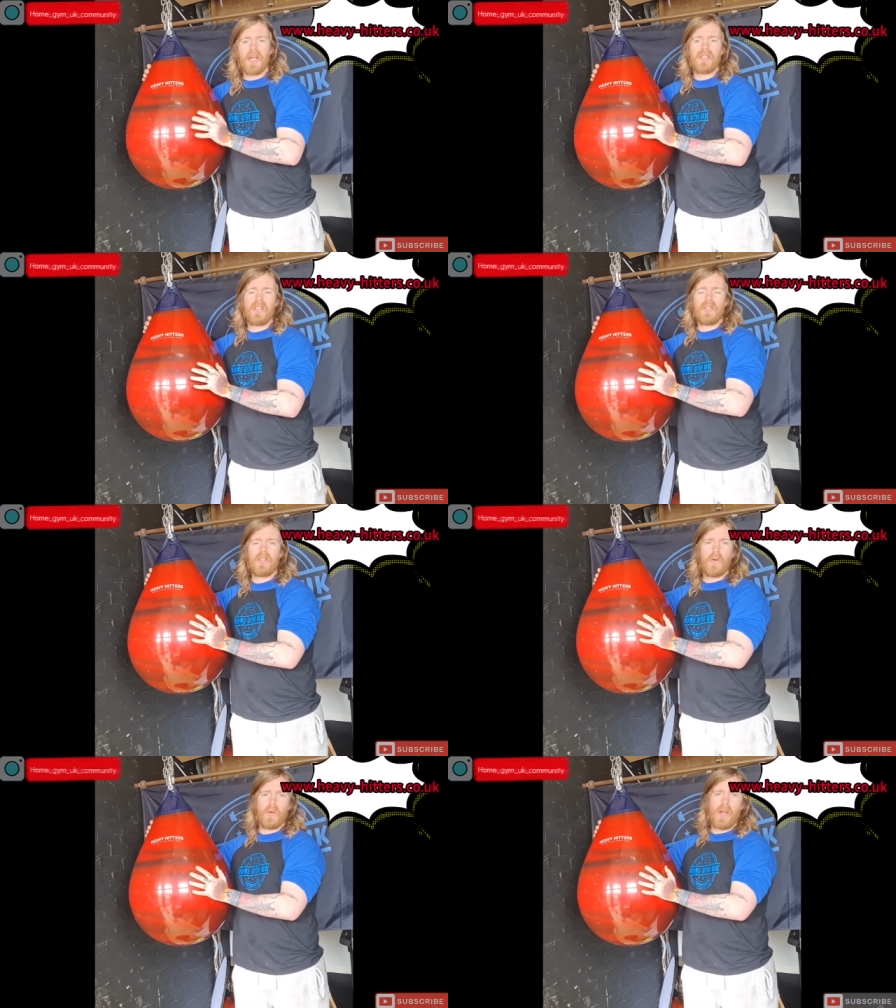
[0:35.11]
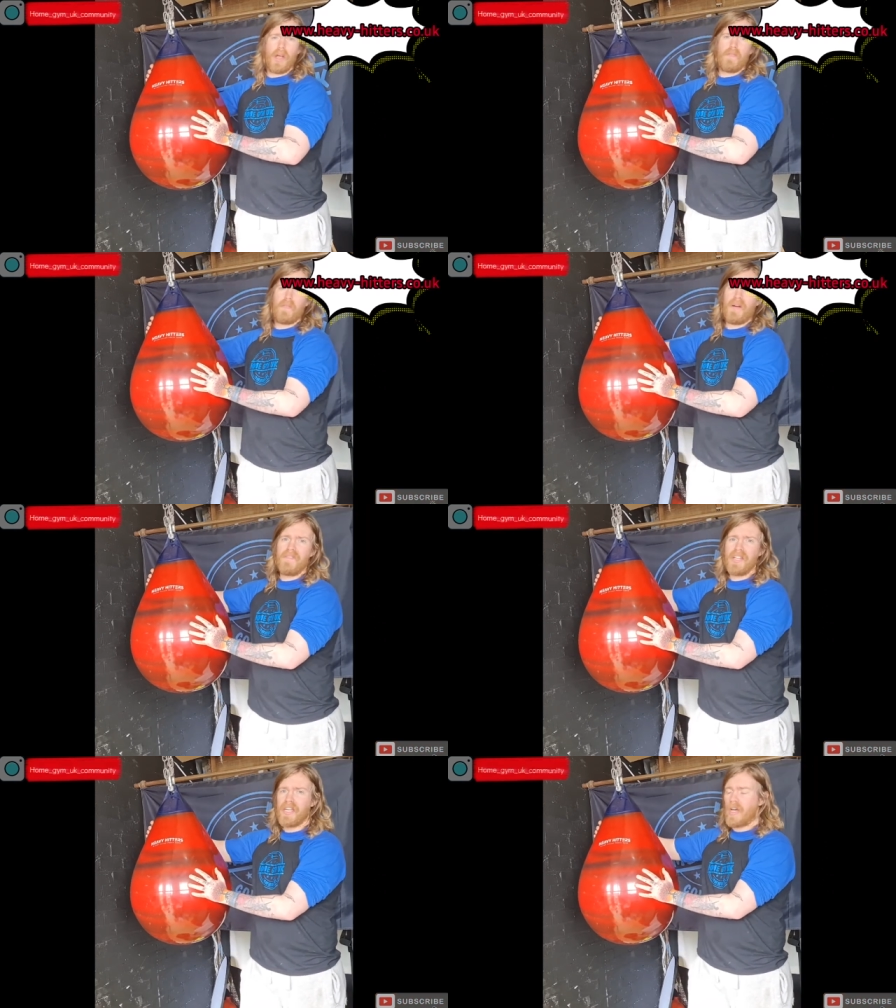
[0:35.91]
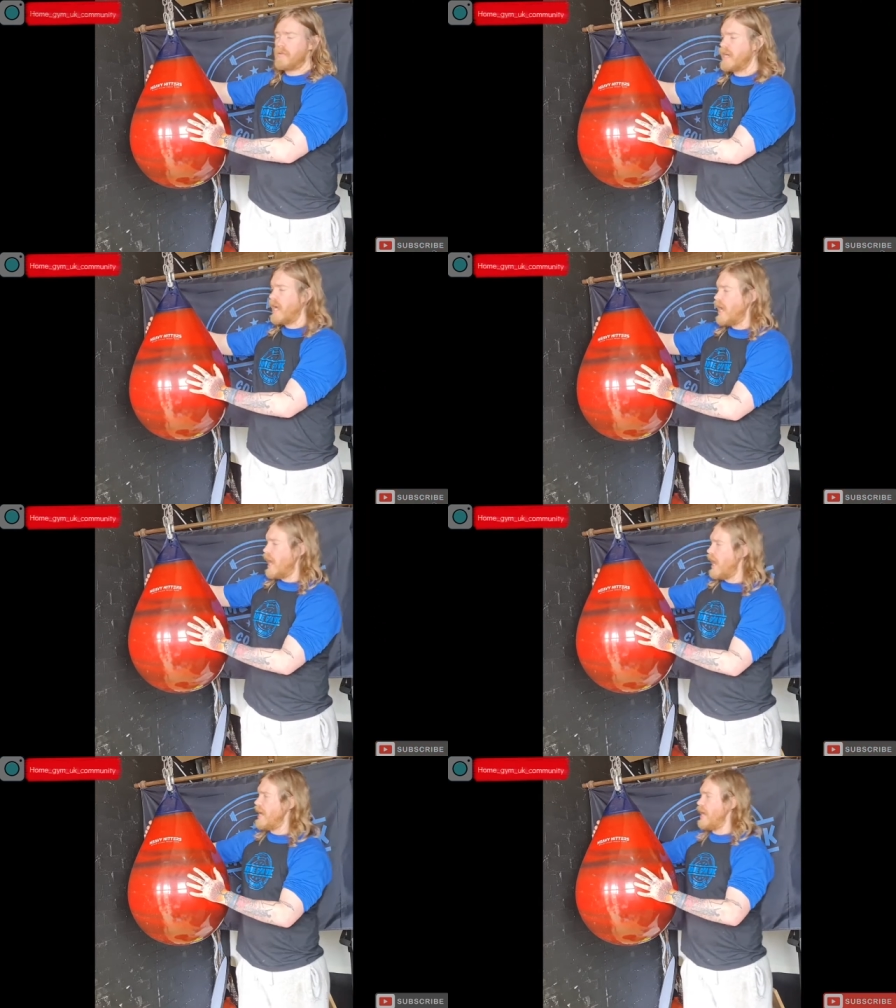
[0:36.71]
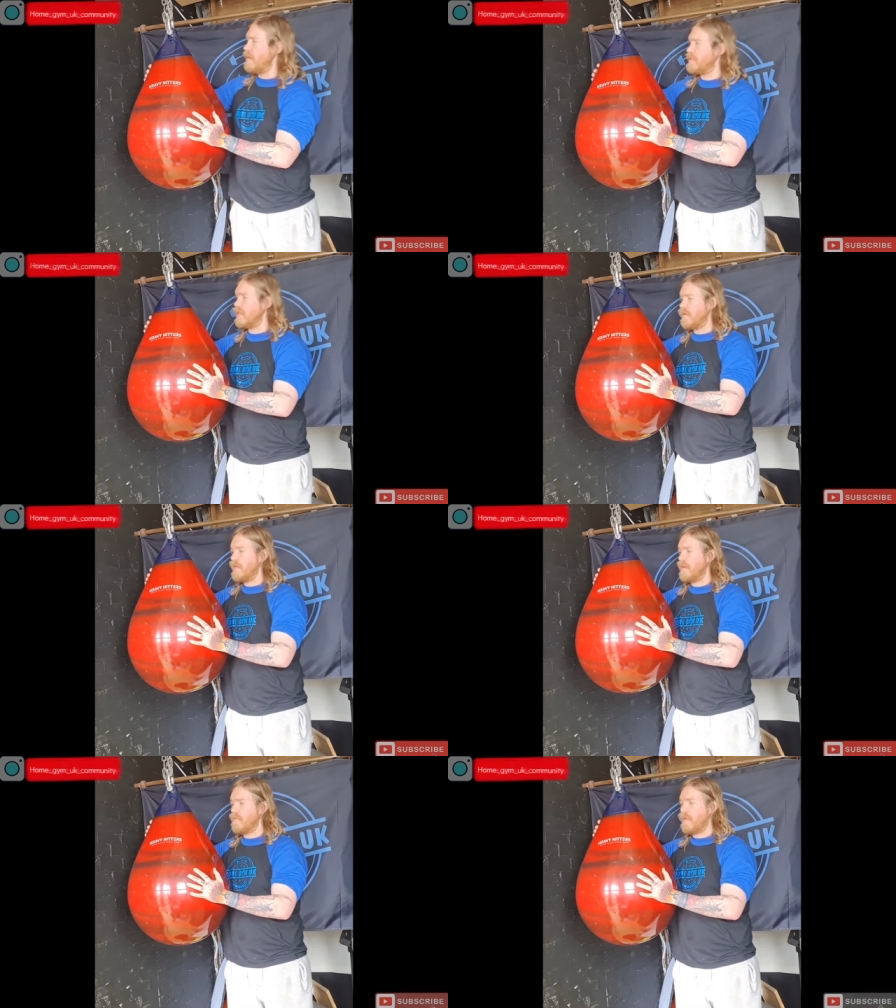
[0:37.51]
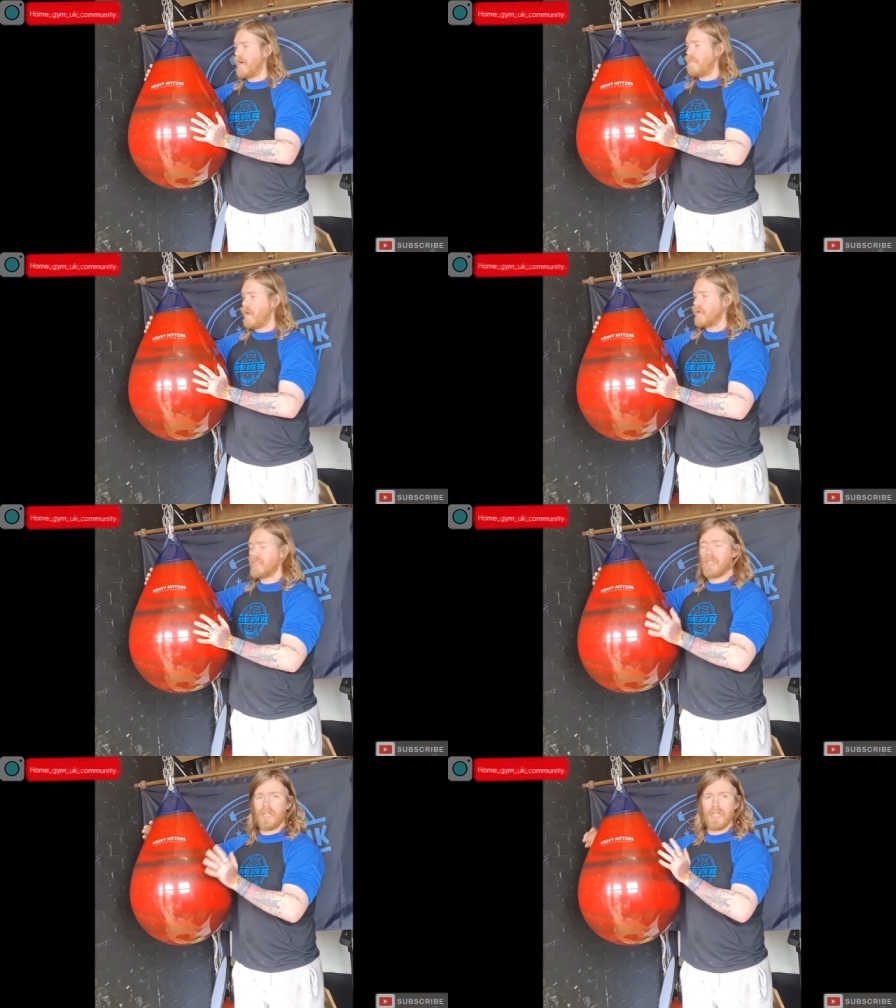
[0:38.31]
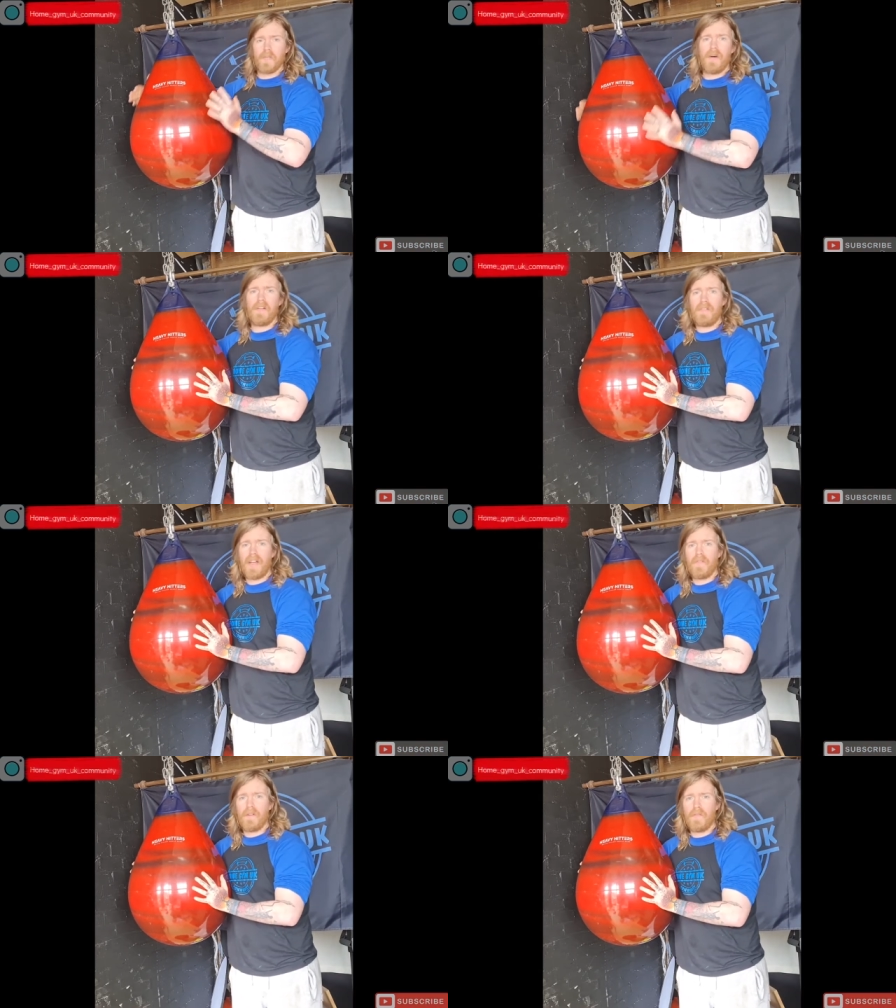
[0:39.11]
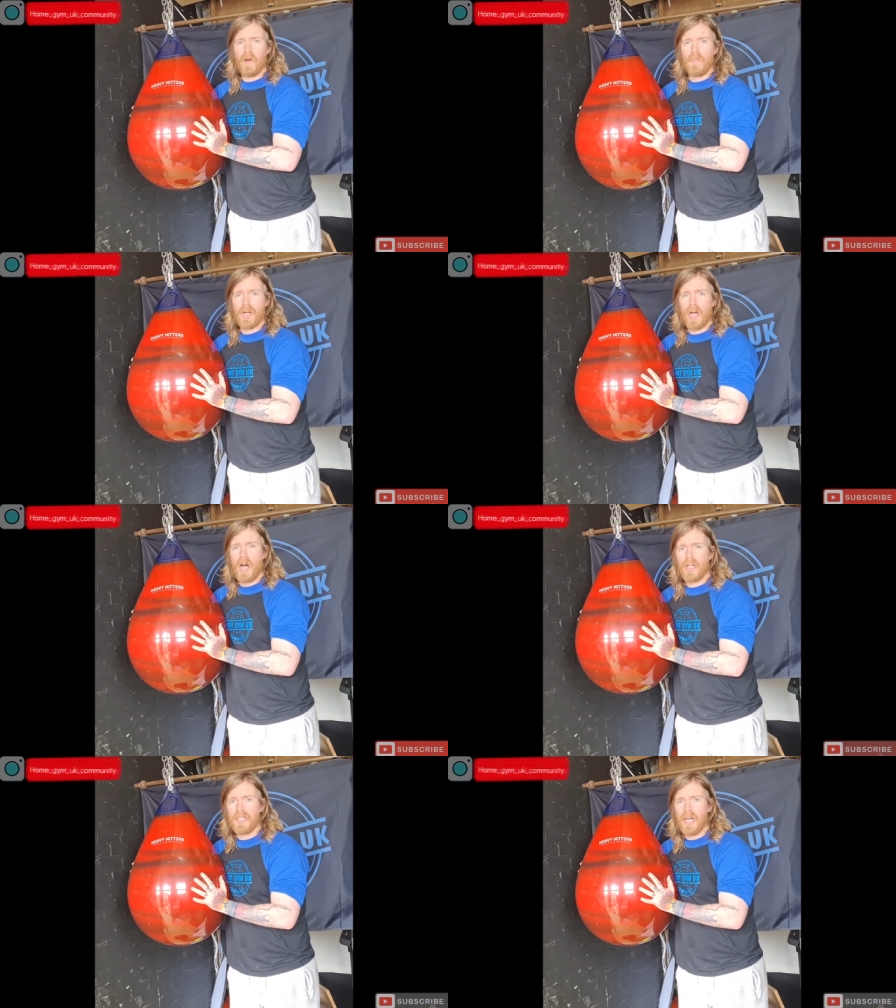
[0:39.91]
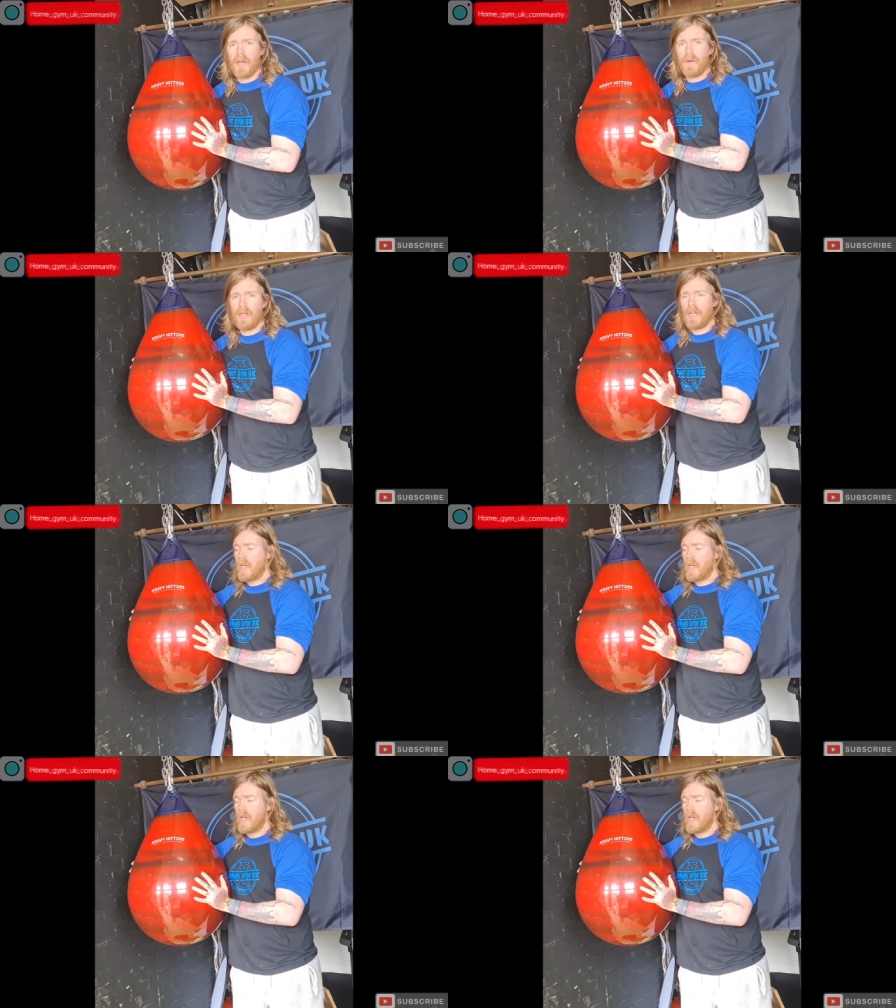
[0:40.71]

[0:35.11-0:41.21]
As you all know from my videos, I absolutely love my boxing and it's my favourite form of cardio.